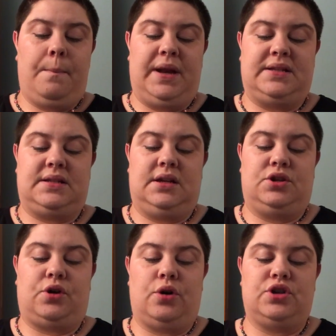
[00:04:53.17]
but it's an
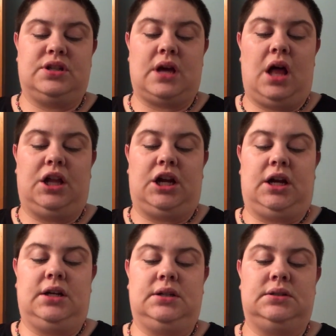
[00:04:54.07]
atrocious
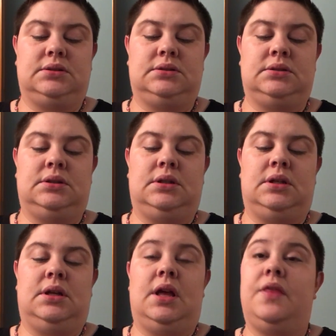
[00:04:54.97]
color
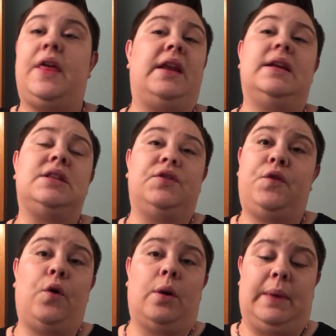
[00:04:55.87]
that isn't
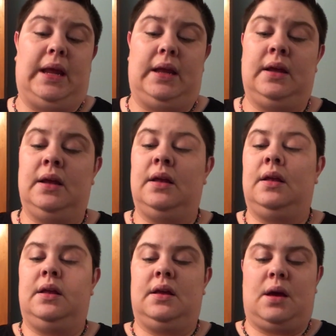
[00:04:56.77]
for me
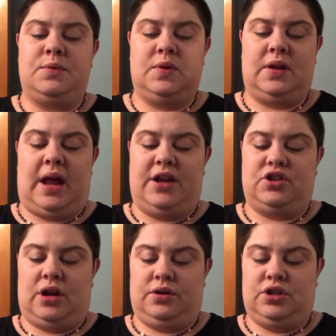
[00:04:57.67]
Comes with an
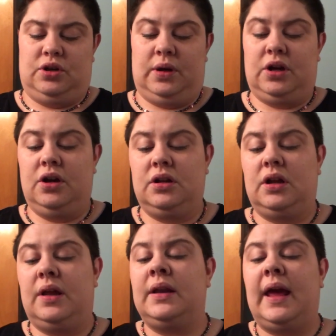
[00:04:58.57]
eyeshadow too. It could,
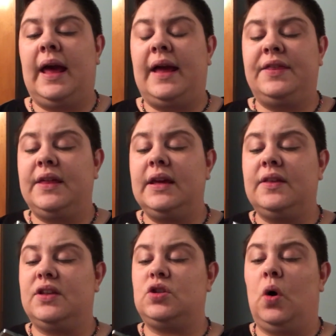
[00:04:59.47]
and I think
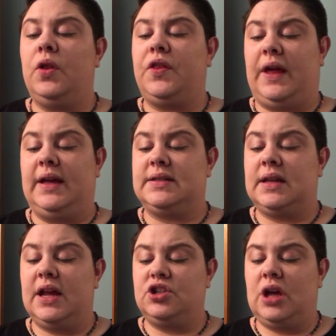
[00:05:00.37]
this whole thing is
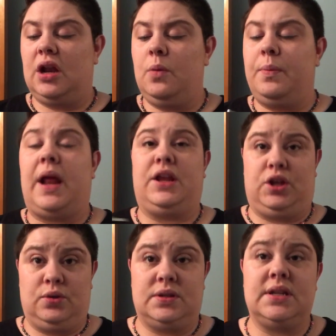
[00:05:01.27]
an eyeshadow, but I
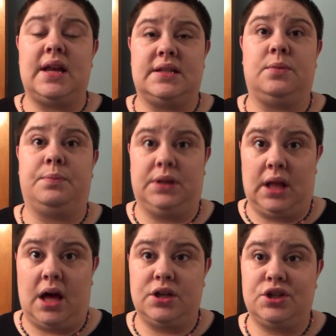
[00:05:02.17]
used it as a
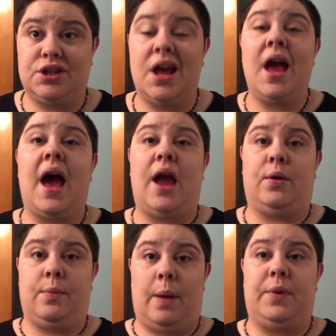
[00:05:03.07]
blush. I
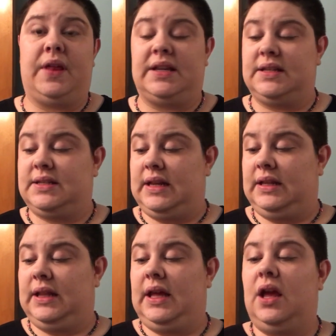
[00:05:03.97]
remember that
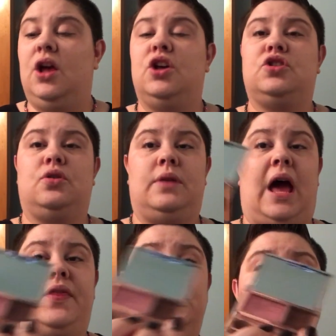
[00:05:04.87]
distinctly. So not the